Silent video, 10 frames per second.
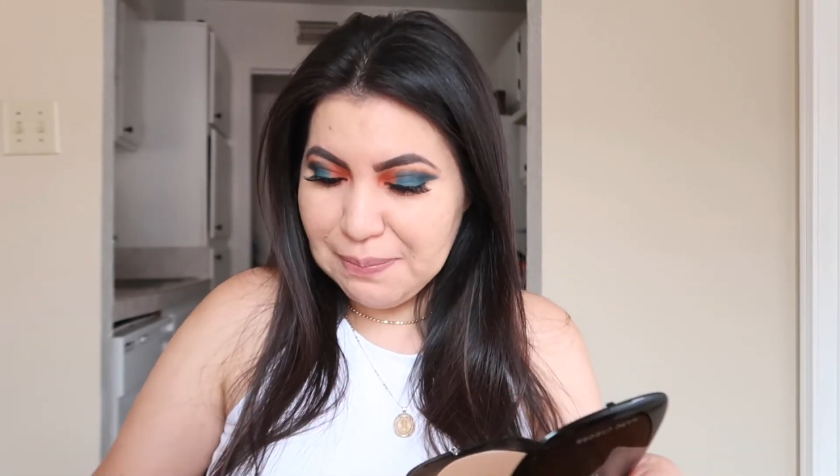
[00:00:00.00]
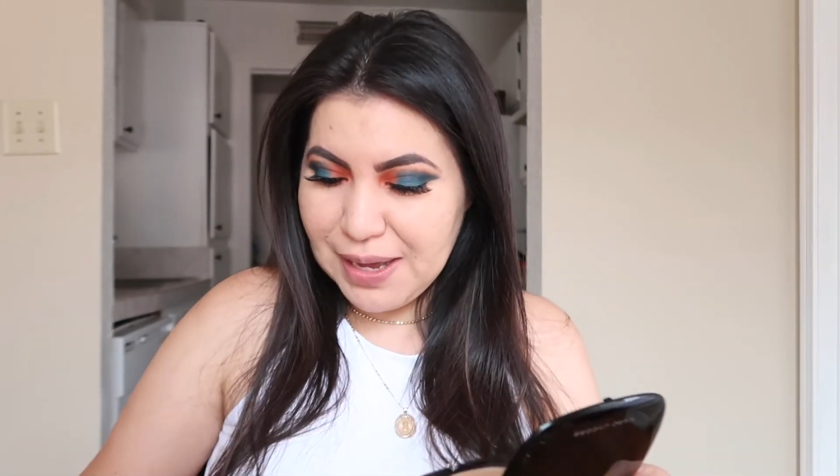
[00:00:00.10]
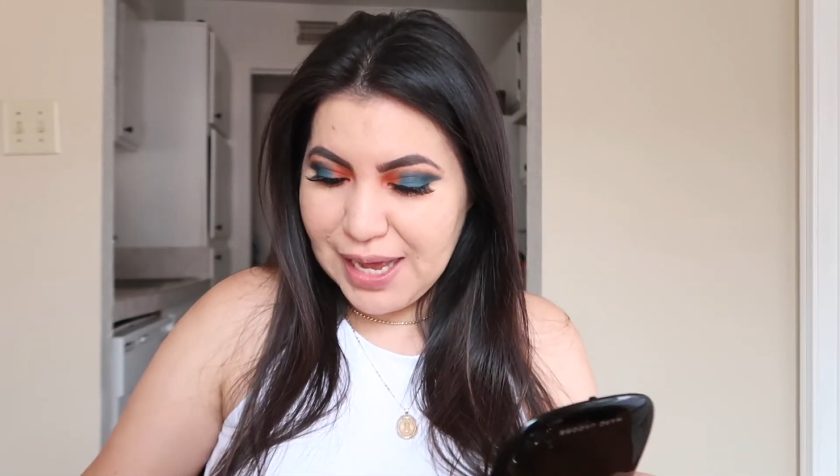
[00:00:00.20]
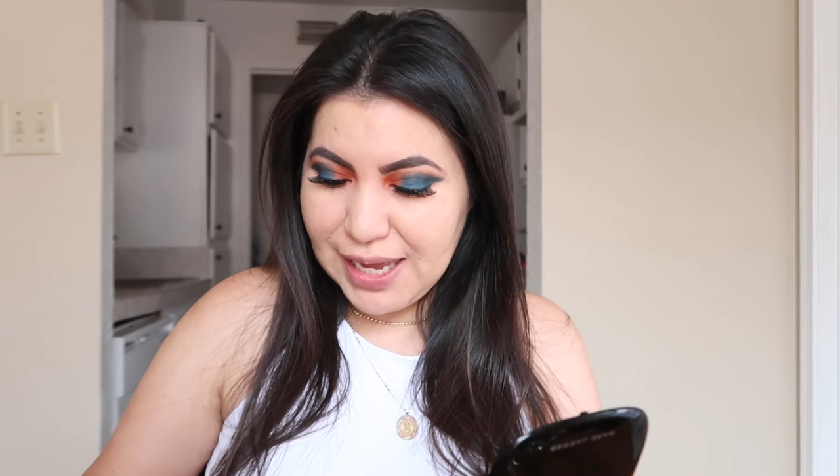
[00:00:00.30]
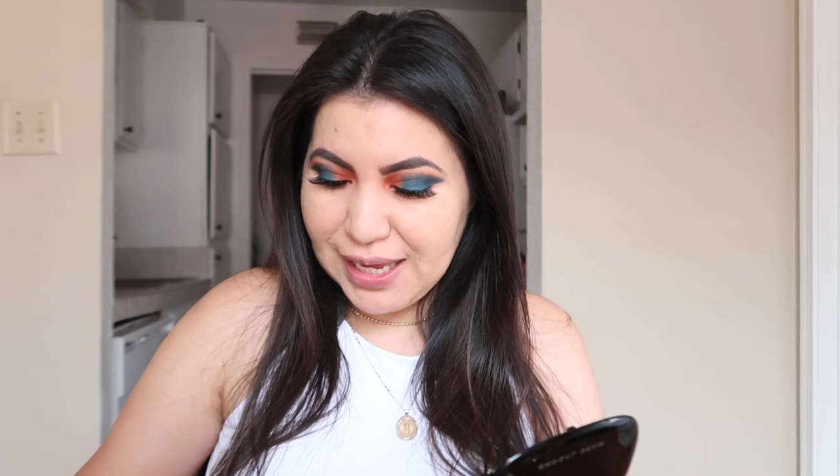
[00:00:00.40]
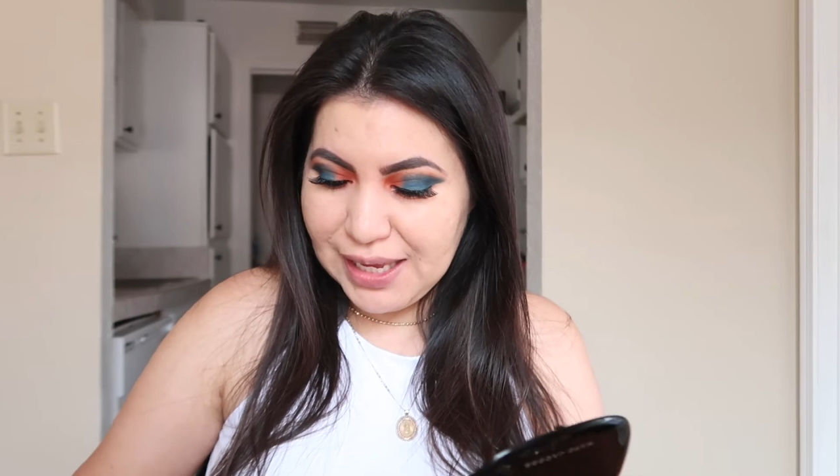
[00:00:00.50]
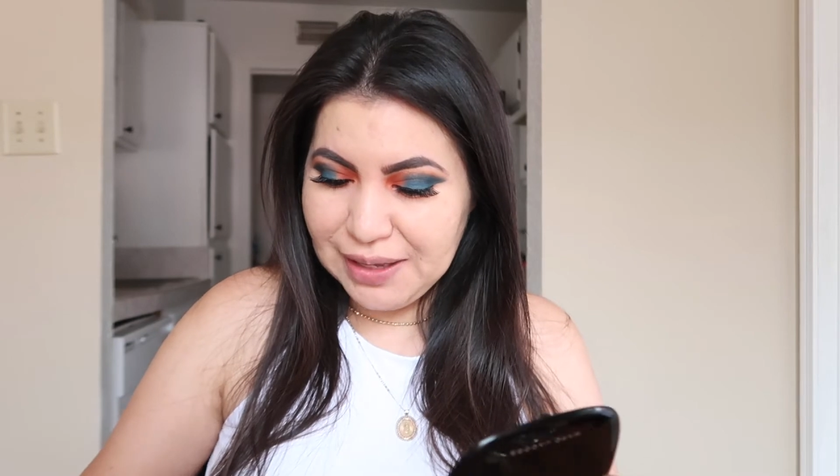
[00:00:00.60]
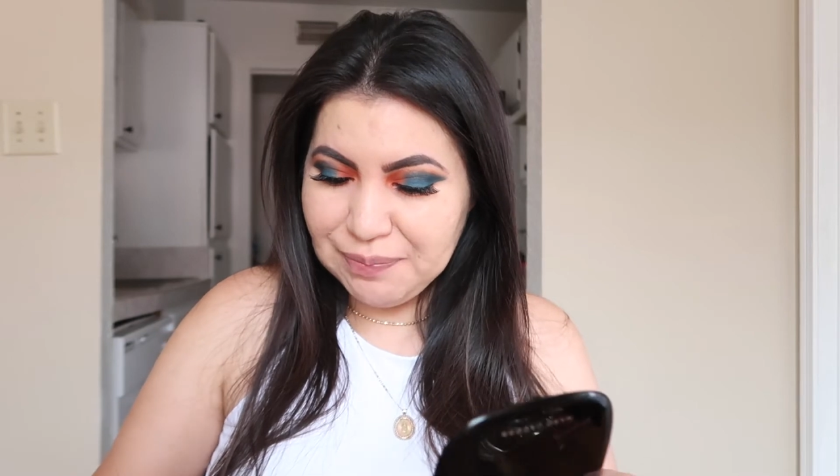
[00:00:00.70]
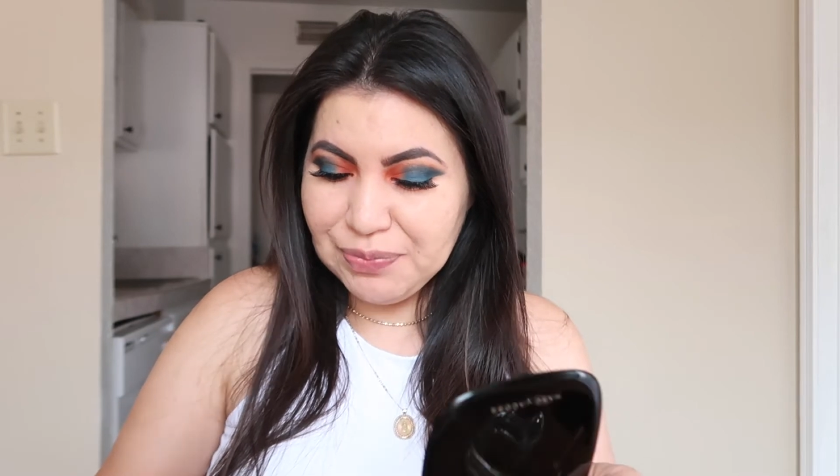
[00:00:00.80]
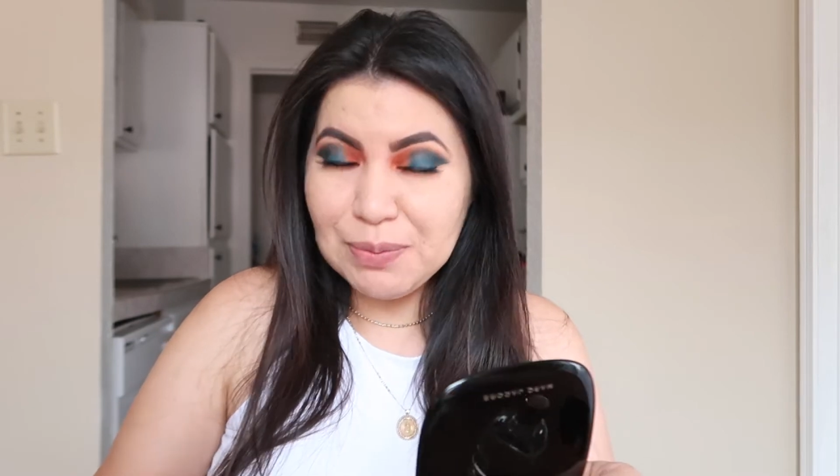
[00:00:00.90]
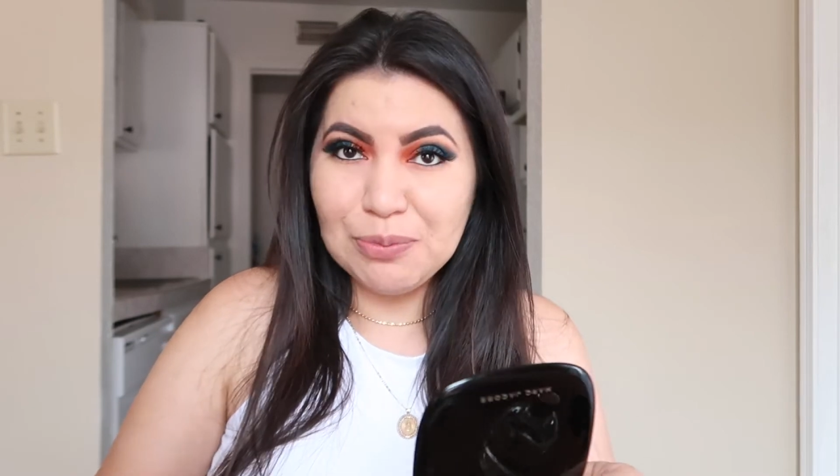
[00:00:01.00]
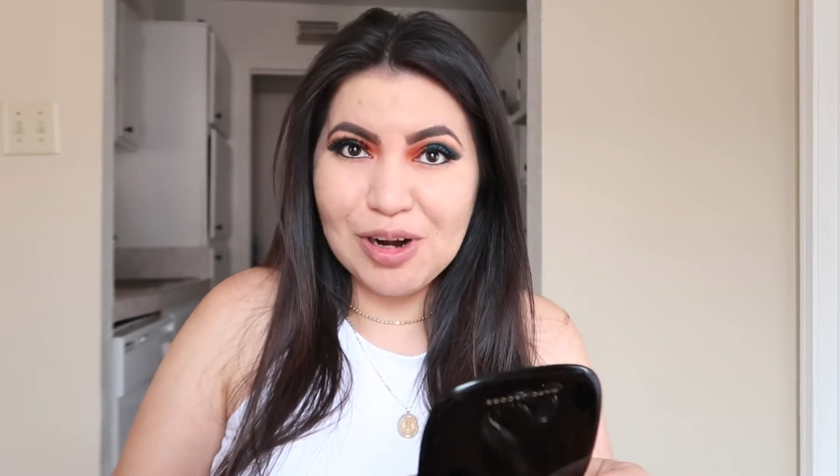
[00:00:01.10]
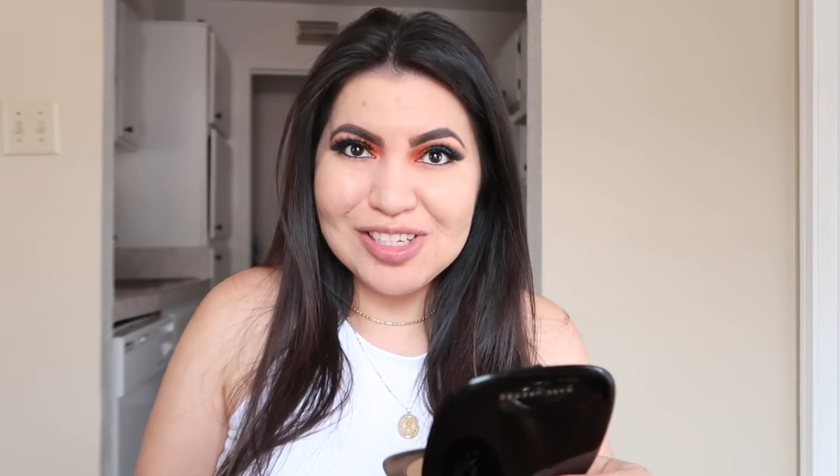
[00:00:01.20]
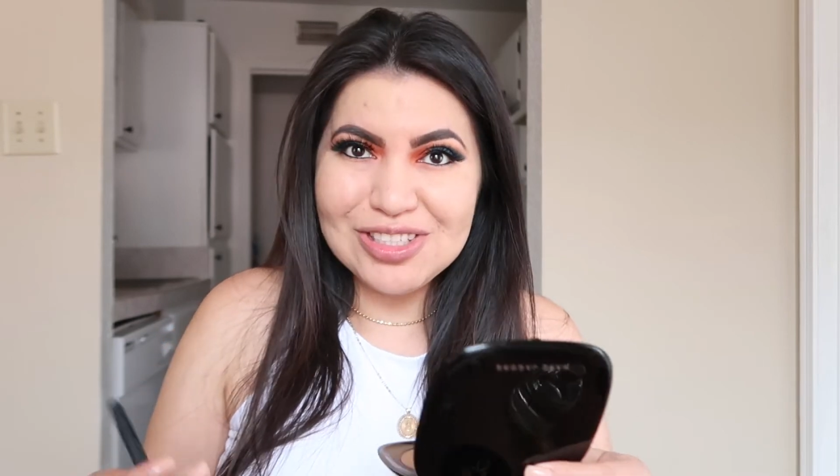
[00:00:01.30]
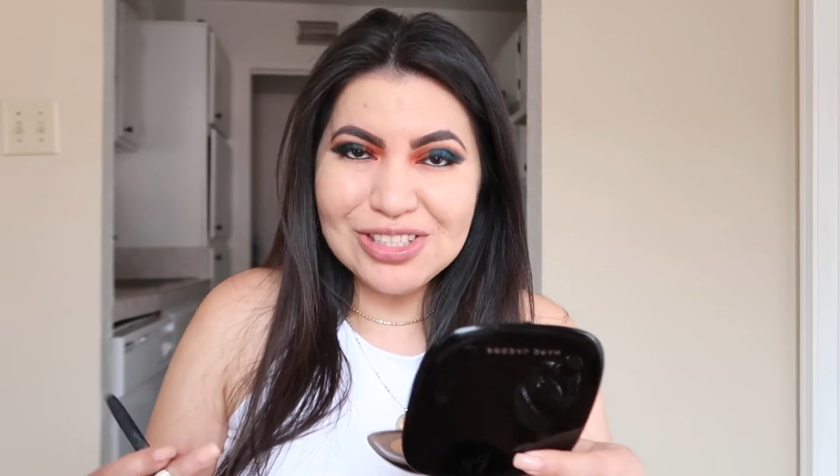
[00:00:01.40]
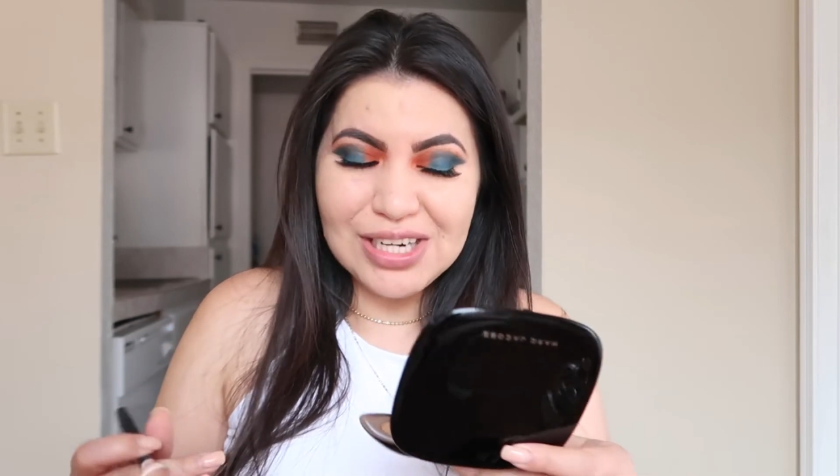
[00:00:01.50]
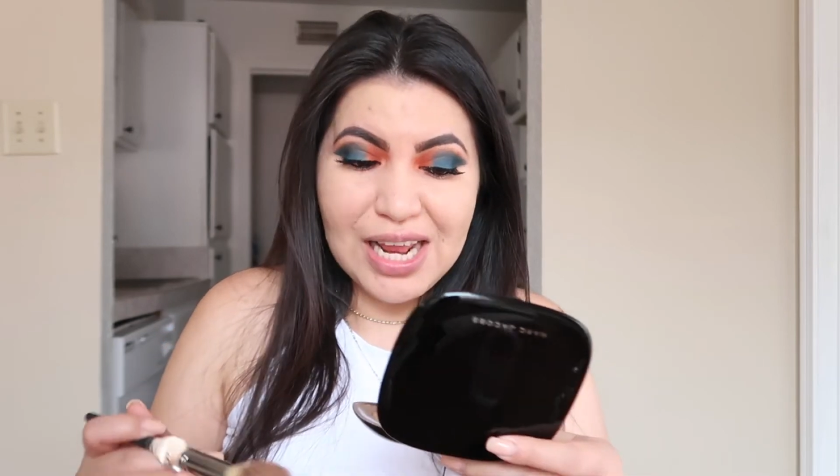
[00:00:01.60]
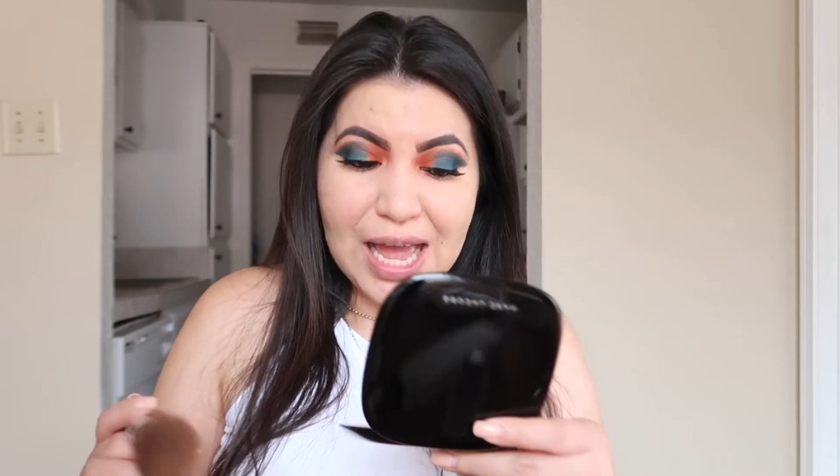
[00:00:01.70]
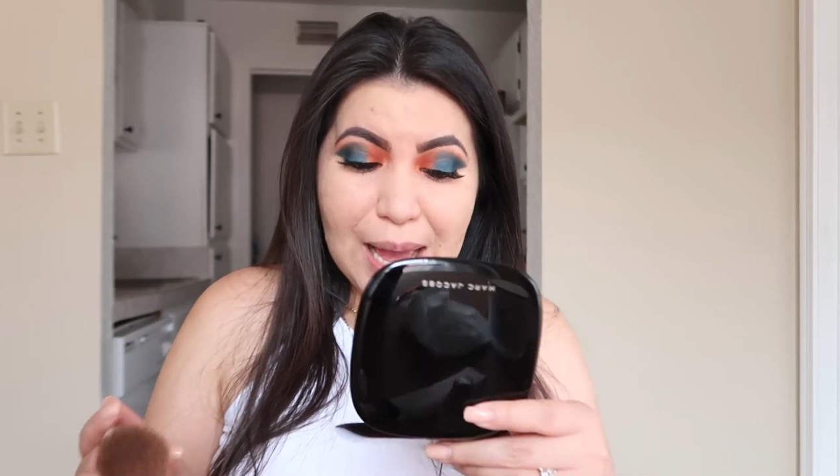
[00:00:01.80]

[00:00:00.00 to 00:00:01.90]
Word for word: my bronzer.